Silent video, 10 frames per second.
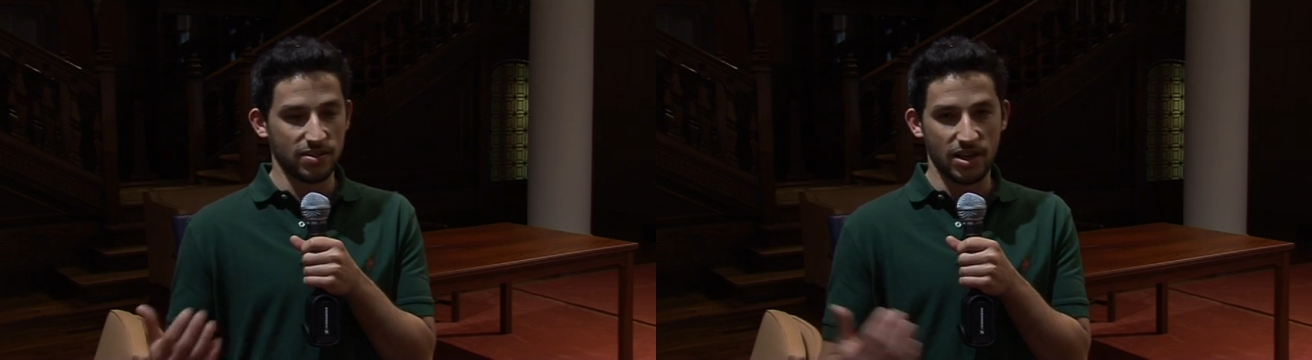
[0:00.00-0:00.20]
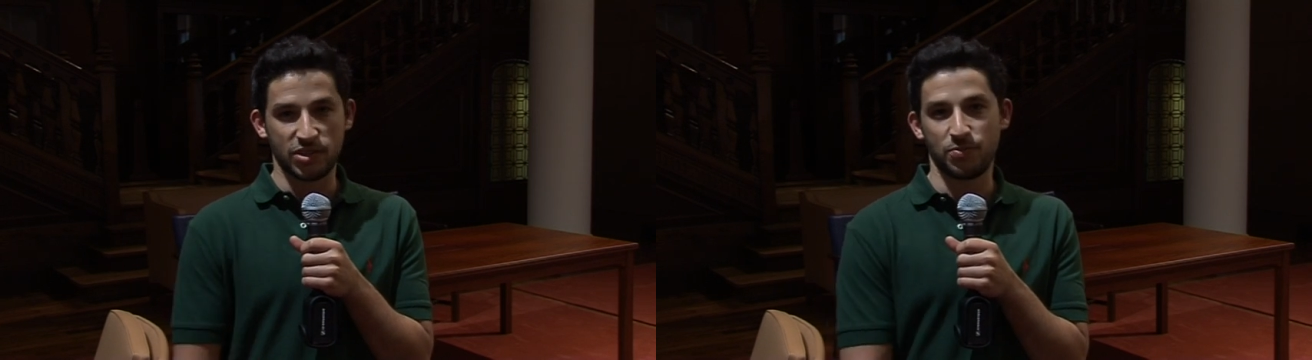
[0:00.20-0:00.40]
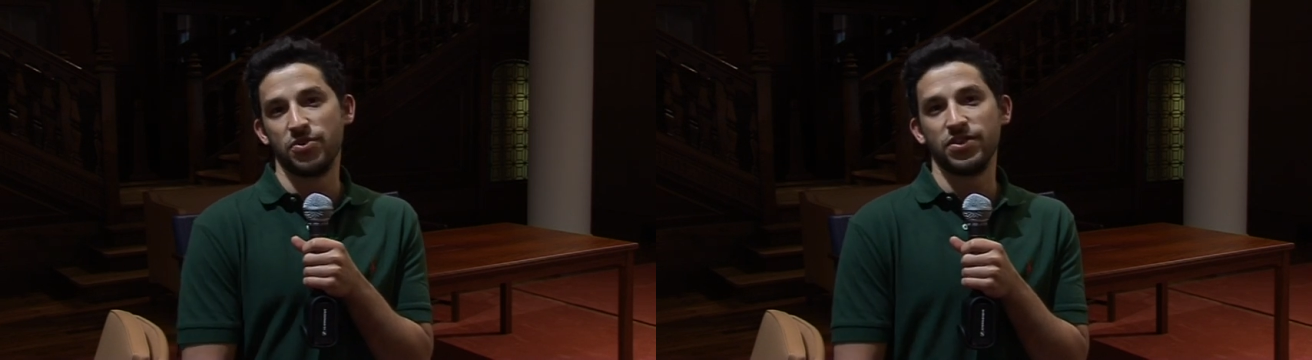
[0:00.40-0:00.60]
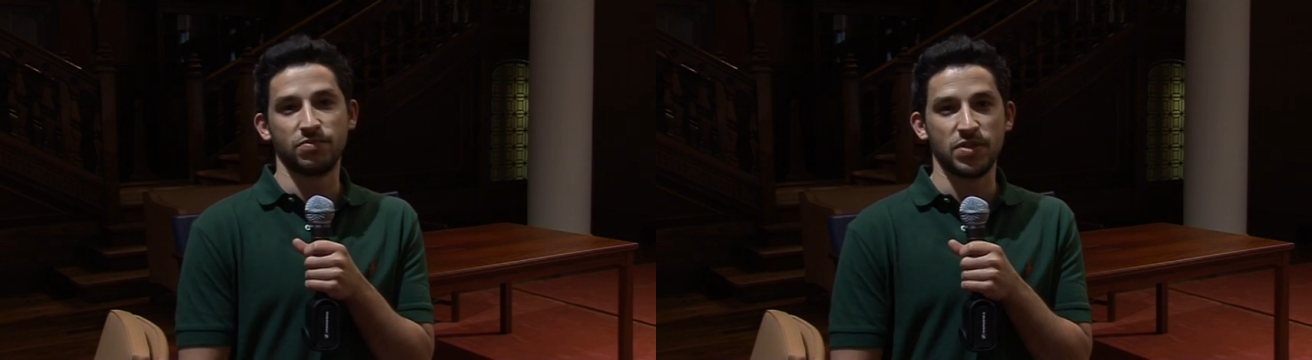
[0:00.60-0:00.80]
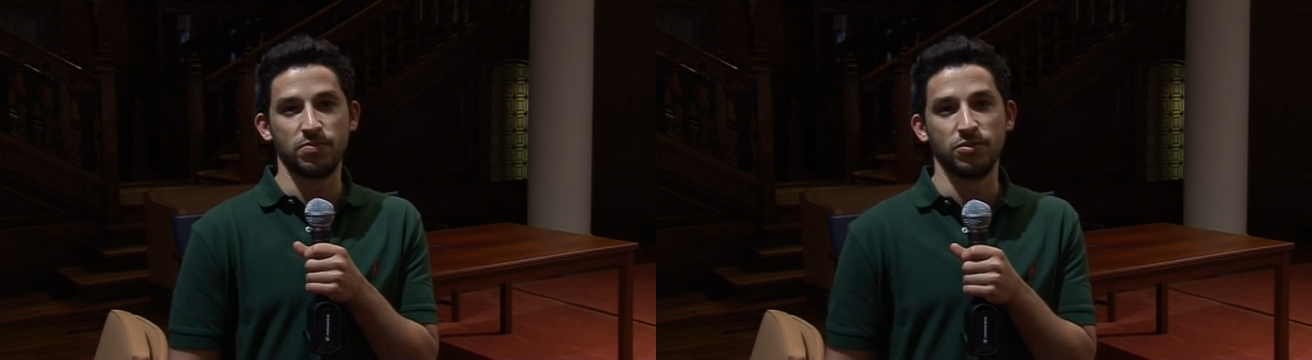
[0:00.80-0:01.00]

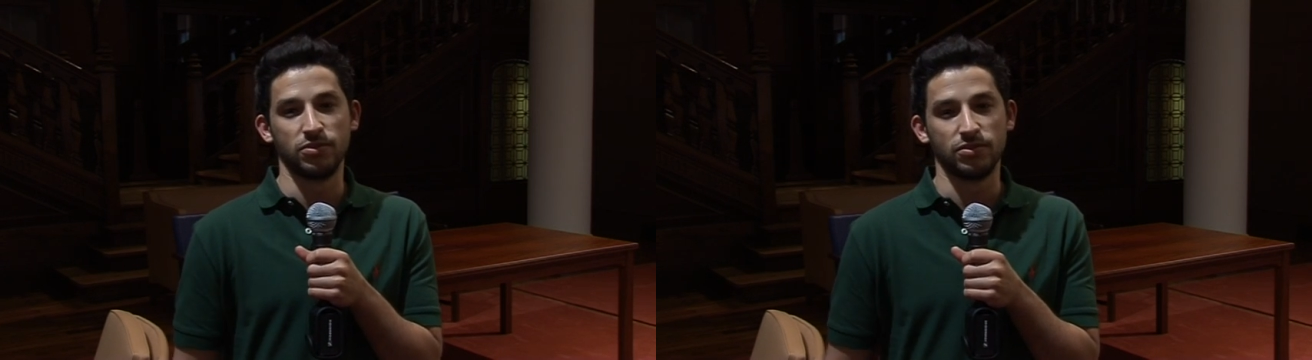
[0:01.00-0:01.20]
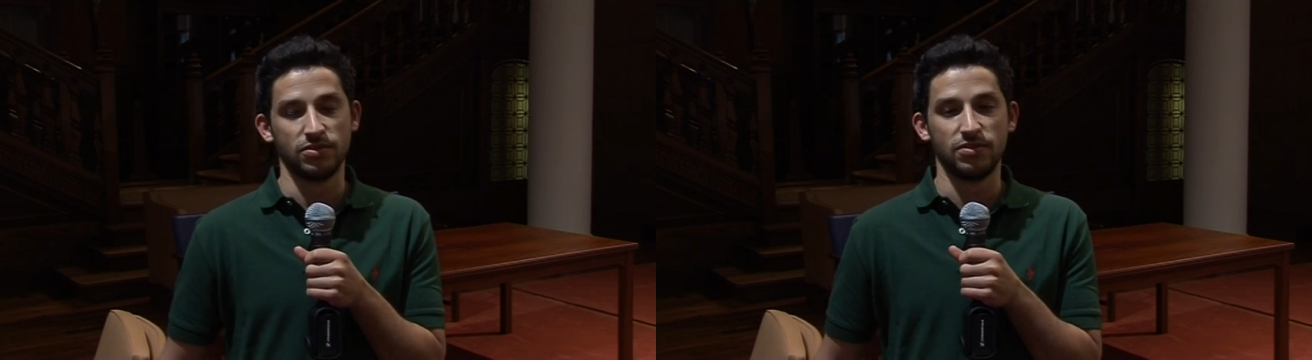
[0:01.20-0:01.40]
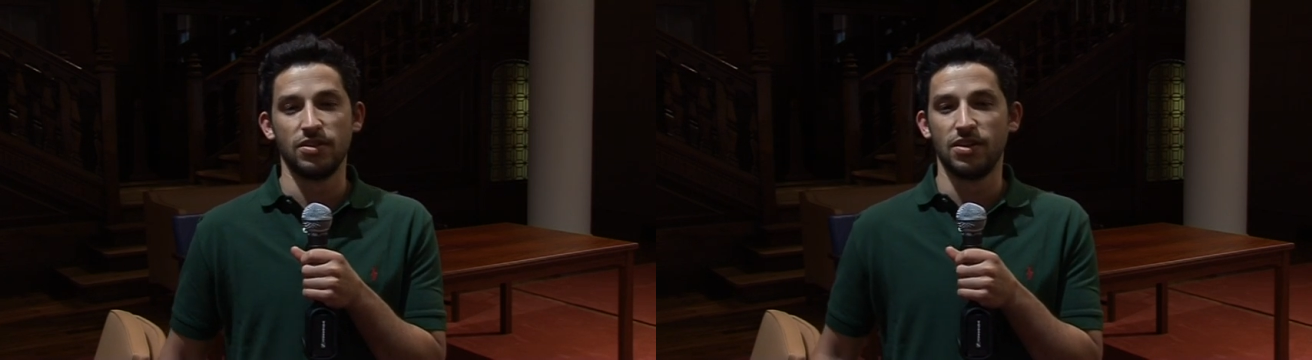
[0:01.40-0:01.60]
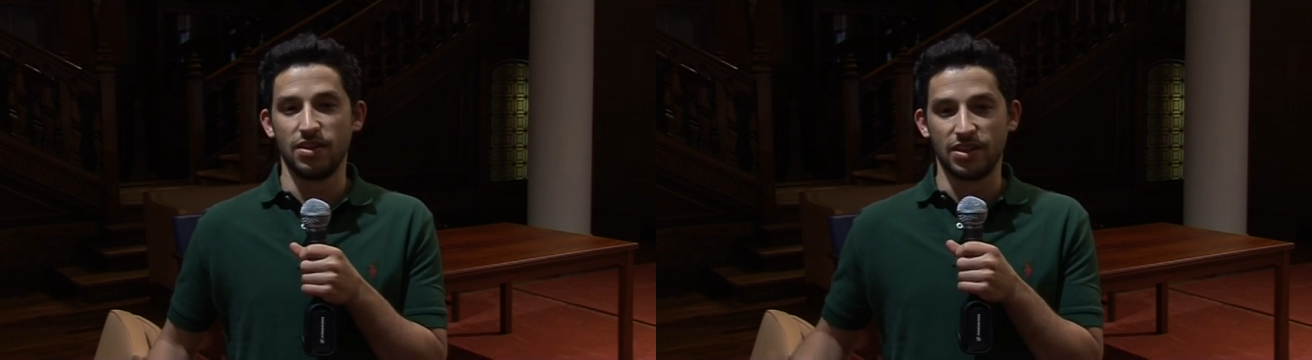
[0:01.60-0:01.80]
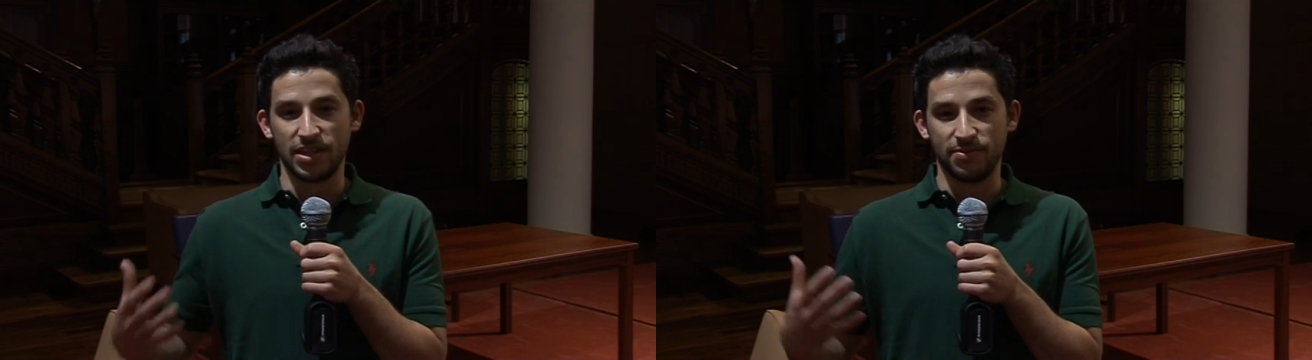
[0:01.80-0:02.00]
experienced people
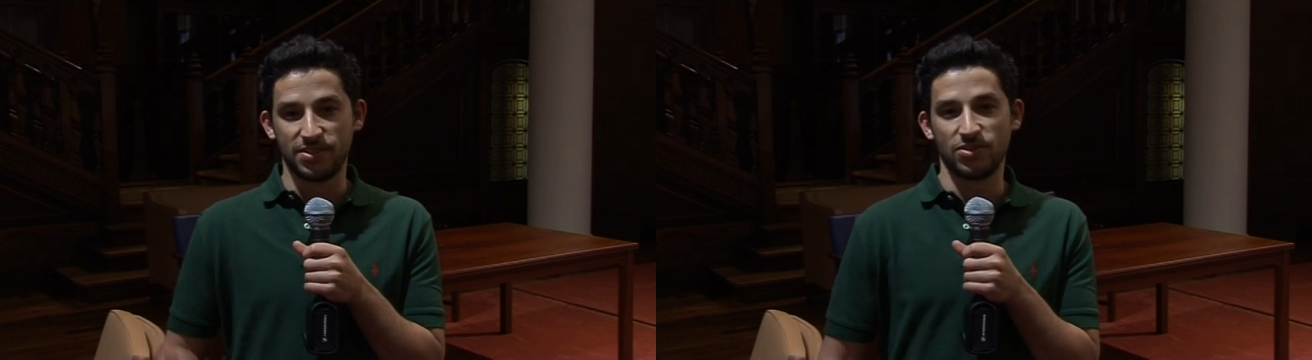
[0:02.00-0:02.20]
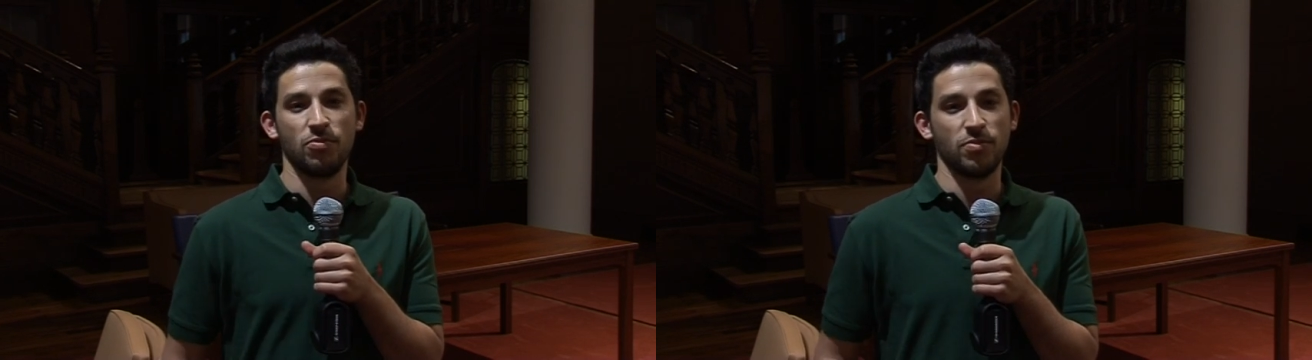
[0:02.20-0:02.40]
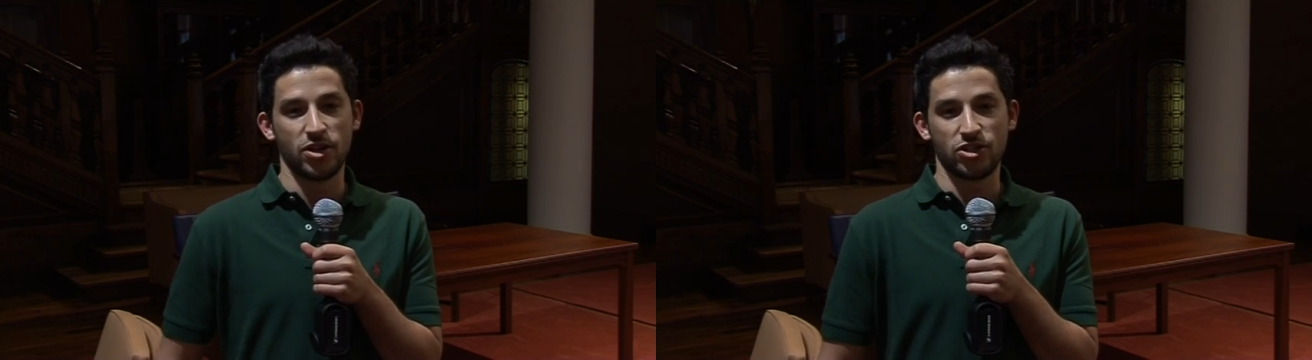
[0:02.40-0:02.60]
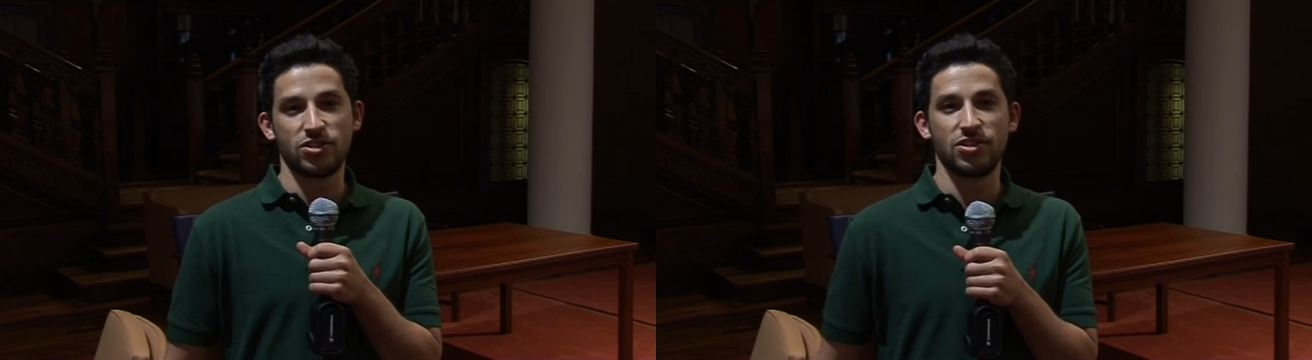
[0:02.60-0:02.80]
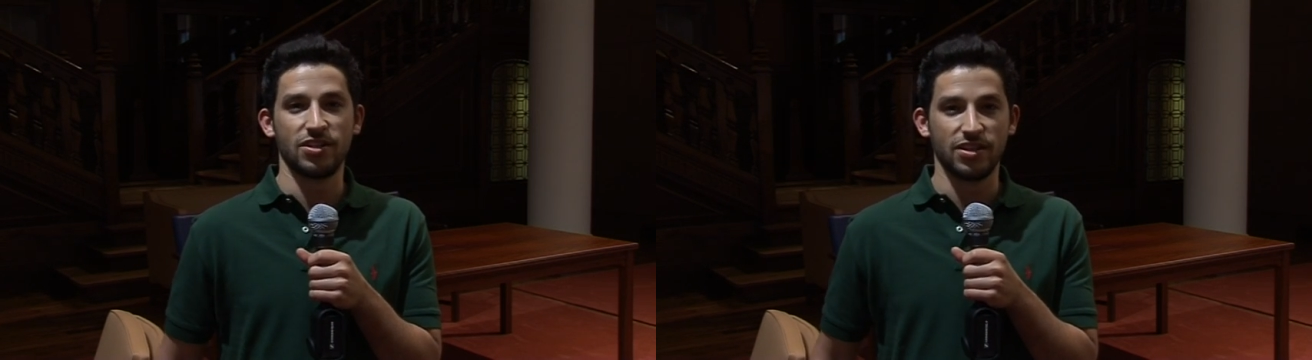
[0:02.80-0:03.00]
gives so
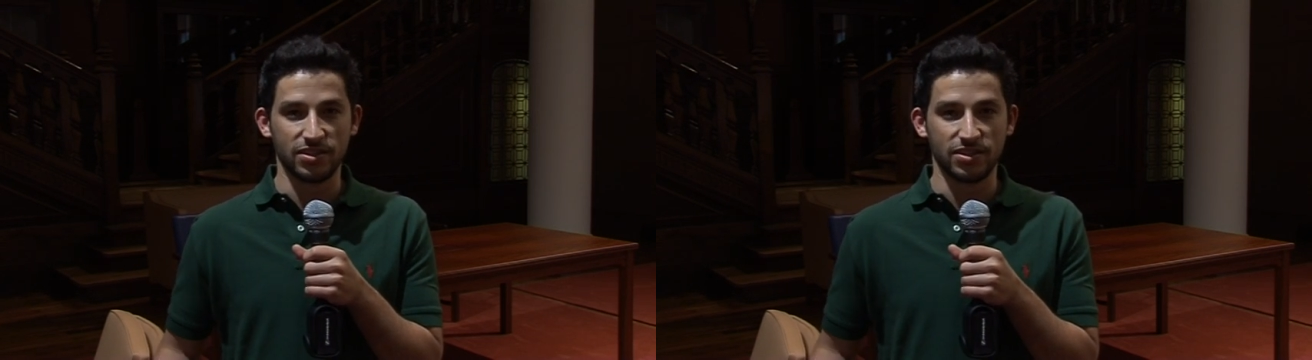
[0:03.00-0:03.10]
much,